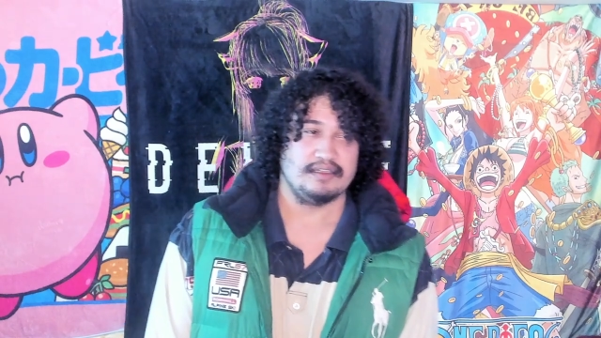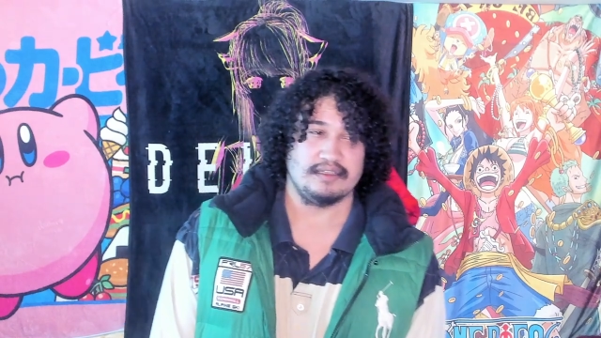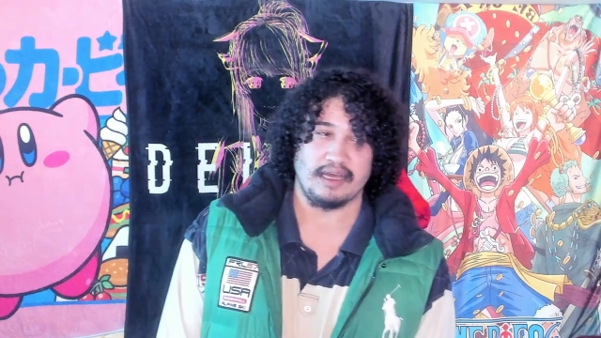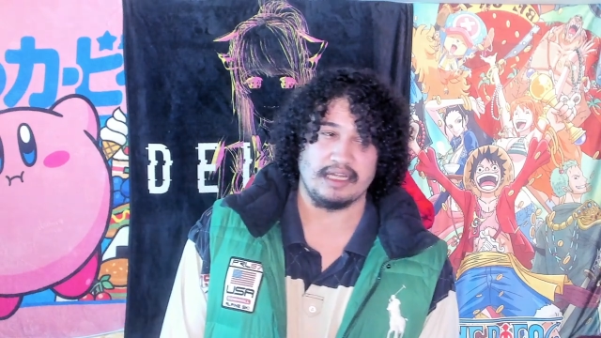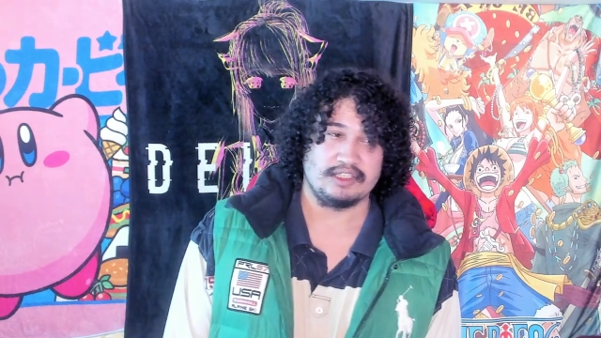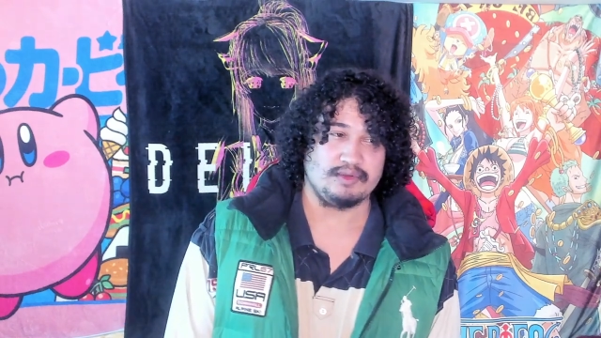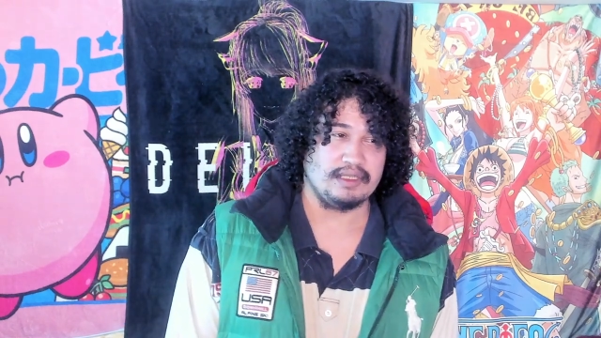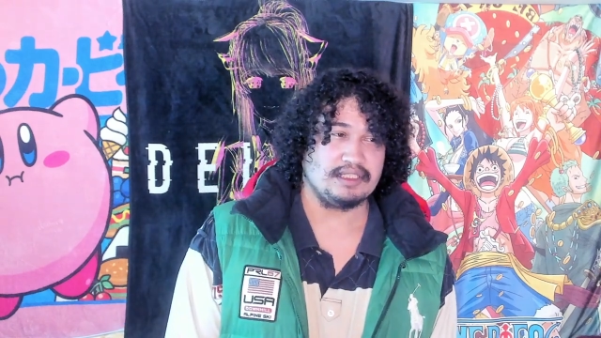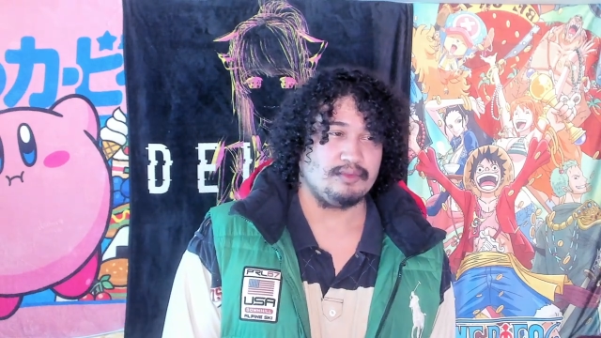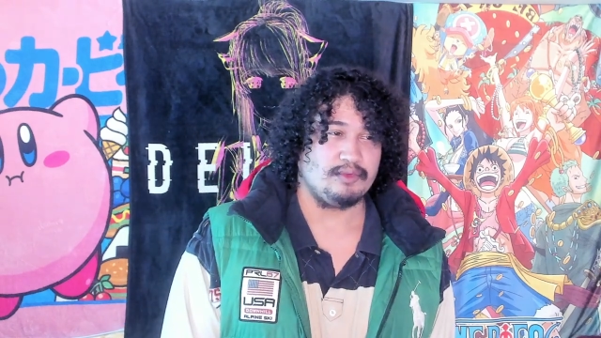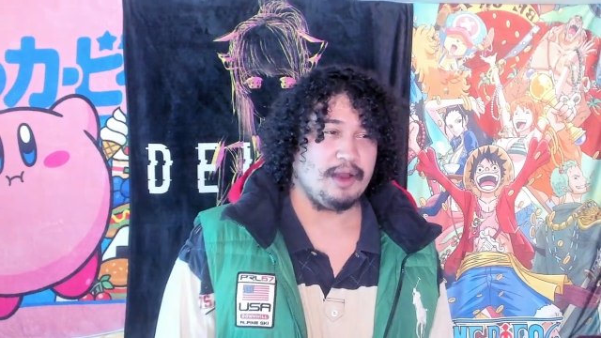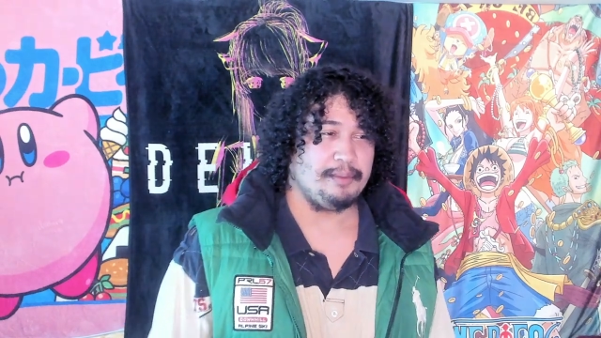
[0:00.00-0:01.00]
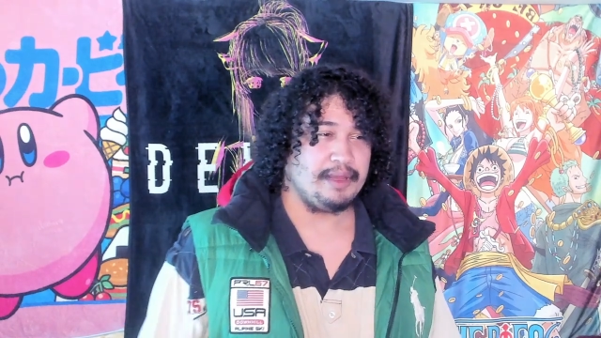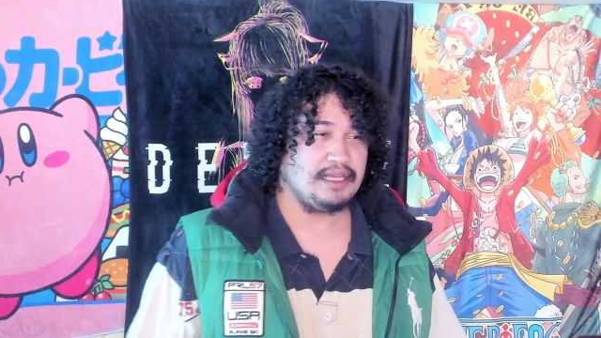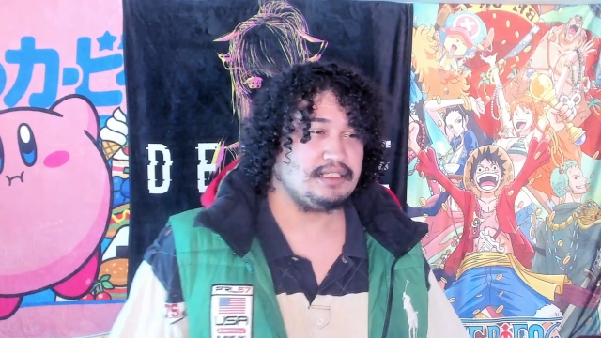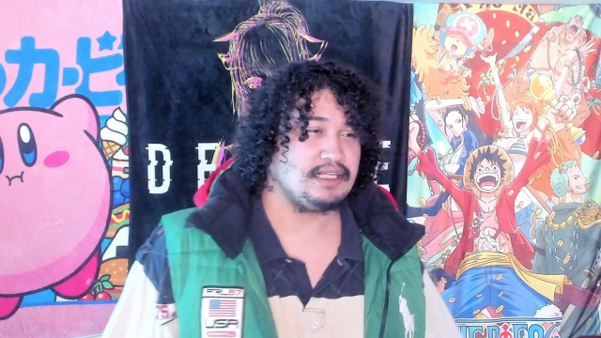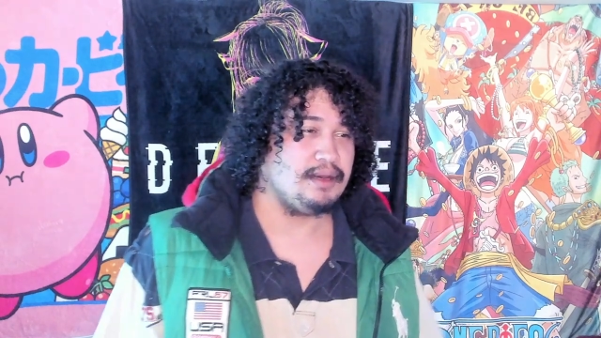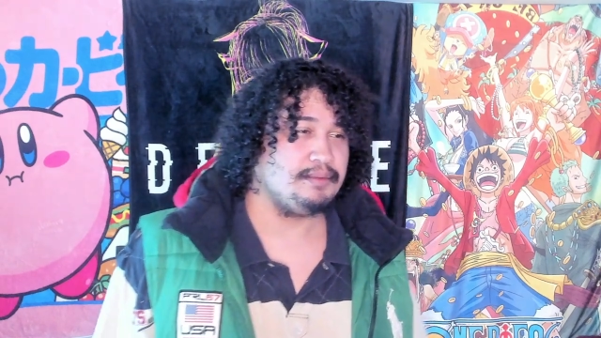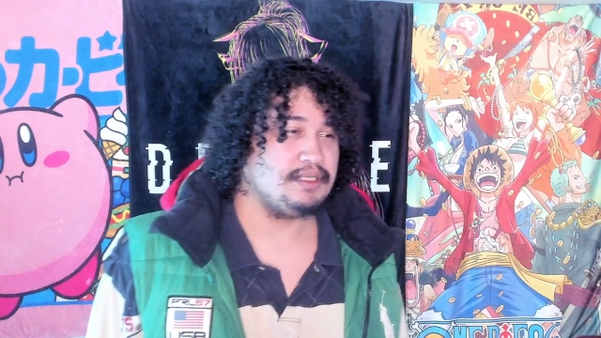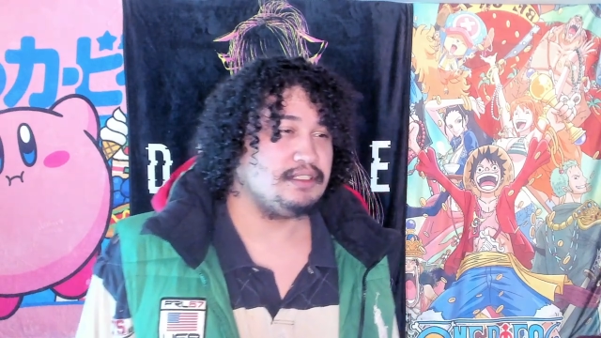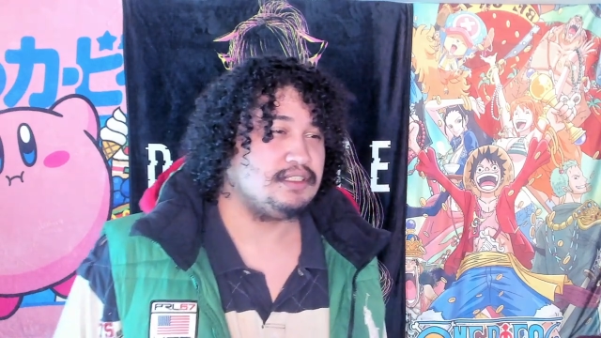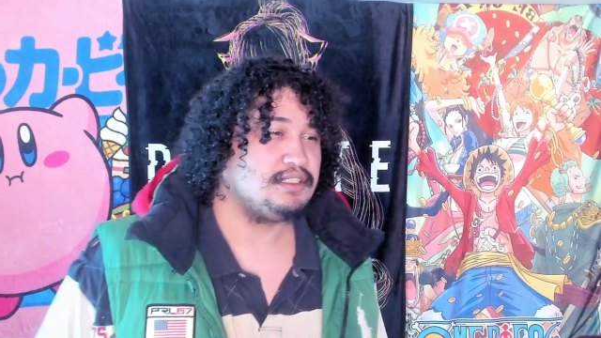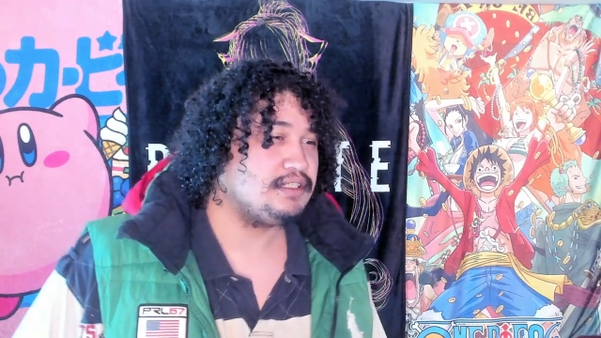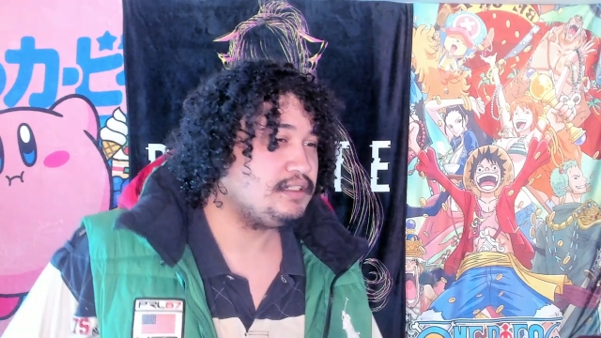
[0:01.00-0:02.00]
I just want some round based
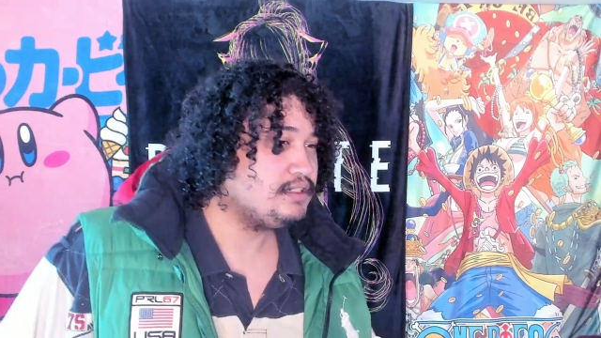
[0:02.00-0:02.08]
zombies.